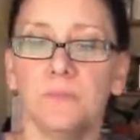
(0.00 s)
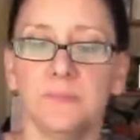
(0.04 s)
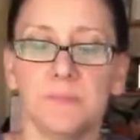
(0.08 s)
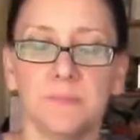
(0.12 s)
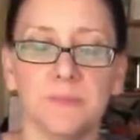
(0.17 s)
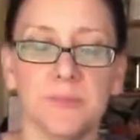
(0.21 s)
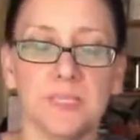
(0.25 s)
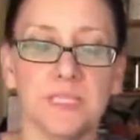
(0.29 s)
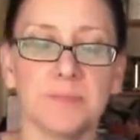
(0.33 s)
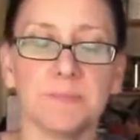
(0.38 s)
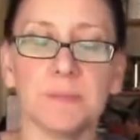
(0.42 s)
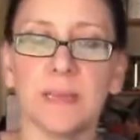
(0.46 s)

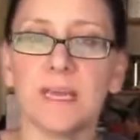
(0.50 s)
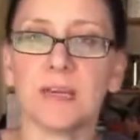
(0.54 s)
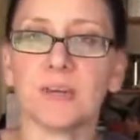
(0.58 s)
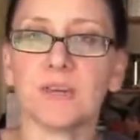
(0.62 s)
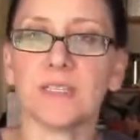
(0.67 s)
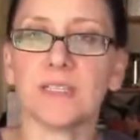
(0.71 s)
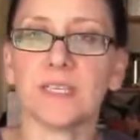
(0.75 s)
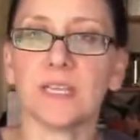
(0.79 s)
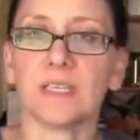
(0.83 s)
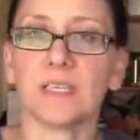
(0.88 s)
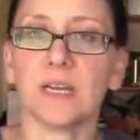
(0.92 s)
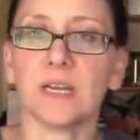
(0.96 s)
These
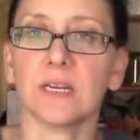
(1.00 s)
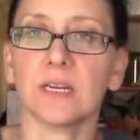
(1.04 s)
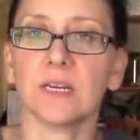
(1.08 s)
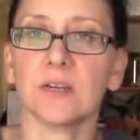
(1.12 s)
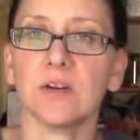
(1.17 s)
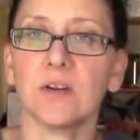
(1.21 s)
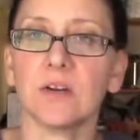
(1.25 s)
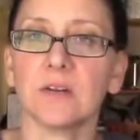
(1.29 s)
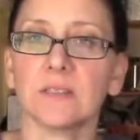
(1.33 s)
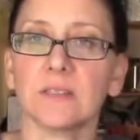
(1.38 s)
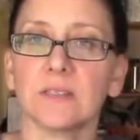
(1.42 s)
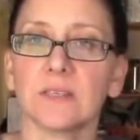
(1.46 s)
batteries I got at
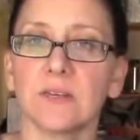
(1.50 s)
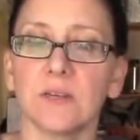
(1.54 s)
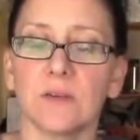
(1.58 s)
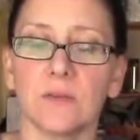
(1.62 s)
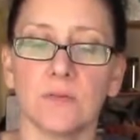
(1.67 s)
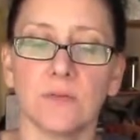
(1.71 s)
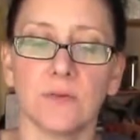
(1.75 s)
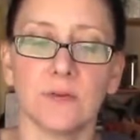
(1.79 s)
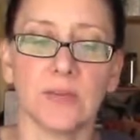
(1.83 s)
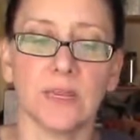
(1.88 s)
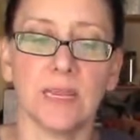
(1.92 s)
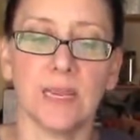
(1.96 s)

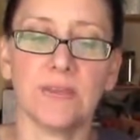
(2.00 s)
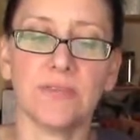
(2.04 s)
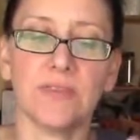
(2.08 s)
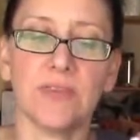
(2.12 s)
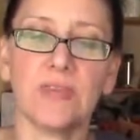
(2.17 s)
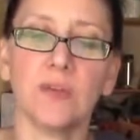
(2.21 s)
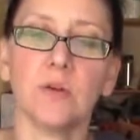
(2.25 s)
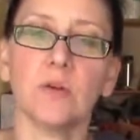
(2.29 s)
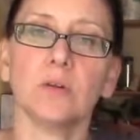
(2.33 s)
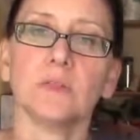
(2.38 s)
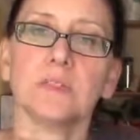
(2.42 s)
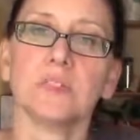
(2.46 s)
Costco, and they
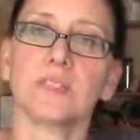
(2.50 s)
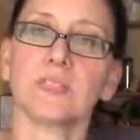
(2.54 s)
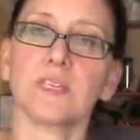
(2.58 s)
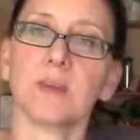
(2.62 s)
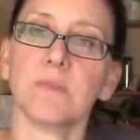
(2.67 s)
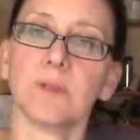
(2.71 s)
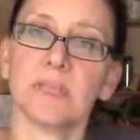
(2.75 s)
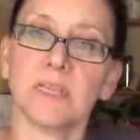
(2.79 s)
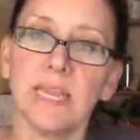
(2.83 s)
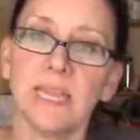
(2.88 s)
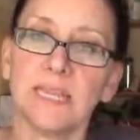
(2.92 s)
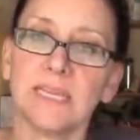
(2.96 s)
hold a
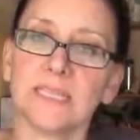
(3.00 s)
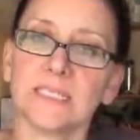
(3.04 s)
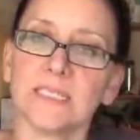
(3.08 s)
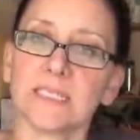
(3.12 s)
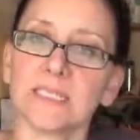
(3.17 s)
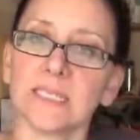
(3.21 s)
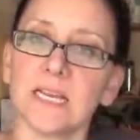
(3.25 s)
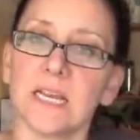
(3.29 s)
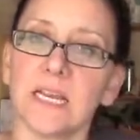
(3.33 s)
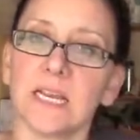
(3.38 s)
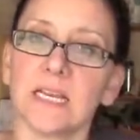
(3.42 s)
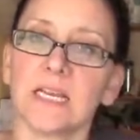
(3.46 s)
AA
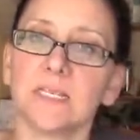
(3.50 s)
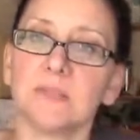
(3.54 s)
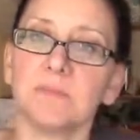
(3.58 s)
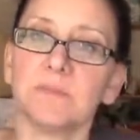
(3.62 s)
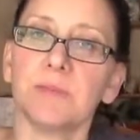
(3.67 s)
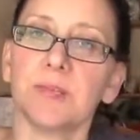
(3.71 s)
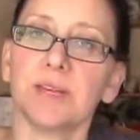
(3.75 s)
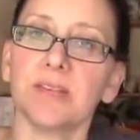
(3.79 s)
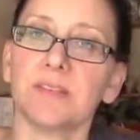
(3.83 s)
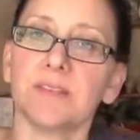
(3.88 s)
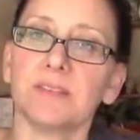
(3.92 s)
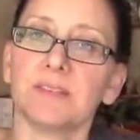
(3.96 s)
inside,
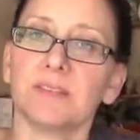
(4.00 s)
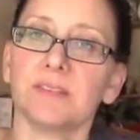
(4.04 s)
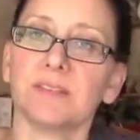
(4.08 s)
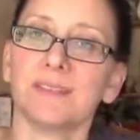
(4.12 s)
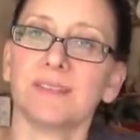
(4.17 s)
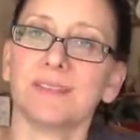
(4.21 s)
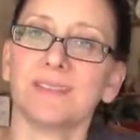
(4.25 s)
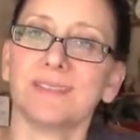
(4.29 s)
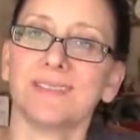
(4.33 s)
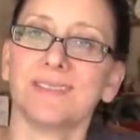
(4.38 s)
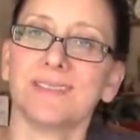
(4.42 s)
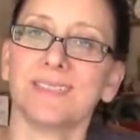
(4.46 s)
but it
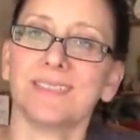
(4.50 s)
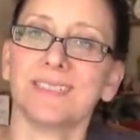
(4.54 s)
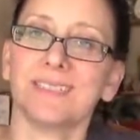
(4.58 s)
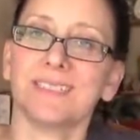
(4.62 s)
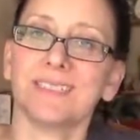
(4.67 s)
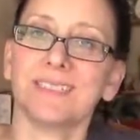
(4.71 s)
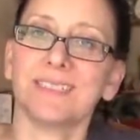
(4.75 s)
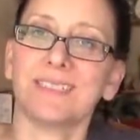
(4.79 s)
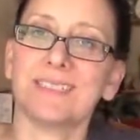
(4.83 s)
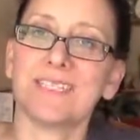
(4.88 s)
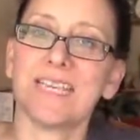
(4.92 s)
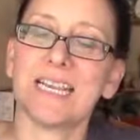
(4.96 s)

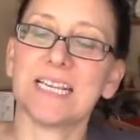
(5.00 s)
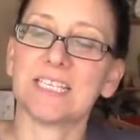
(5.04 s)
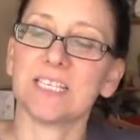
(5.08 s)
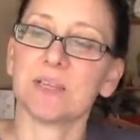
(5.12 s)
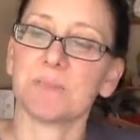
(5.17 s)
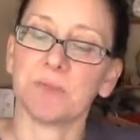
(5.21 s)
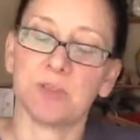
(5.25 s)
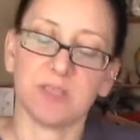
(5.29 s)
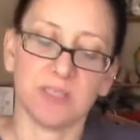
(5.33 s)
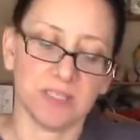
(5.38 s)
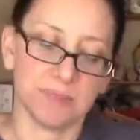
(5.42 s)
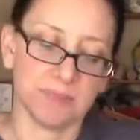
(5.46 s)
takes
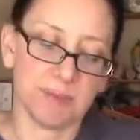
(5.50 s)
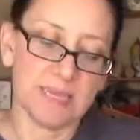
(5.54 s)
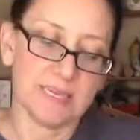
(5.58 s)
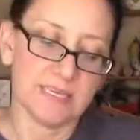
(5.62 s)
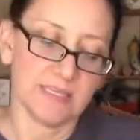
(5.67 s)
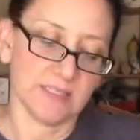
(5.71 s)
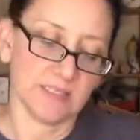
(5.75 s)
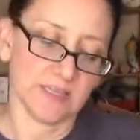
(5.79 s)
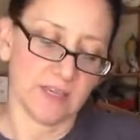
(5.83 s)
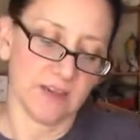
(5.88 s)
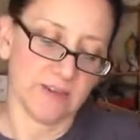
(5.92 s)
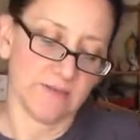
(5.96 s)
up the
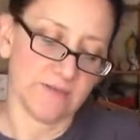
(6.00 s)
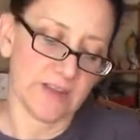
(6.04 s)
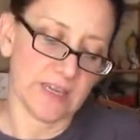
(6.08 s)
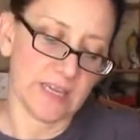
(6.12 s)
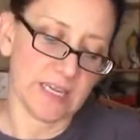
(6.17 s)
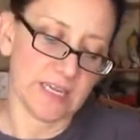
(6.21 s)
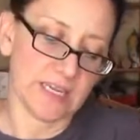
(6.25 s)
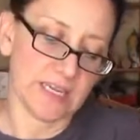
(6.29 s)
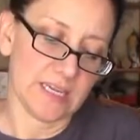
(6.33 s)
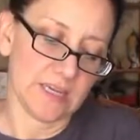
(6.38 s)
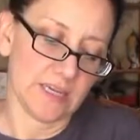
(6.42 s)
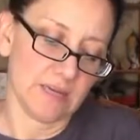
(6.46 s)
space of
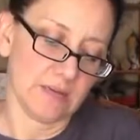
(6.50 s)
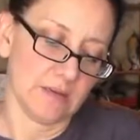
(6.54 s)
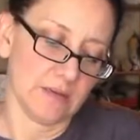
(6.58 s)
a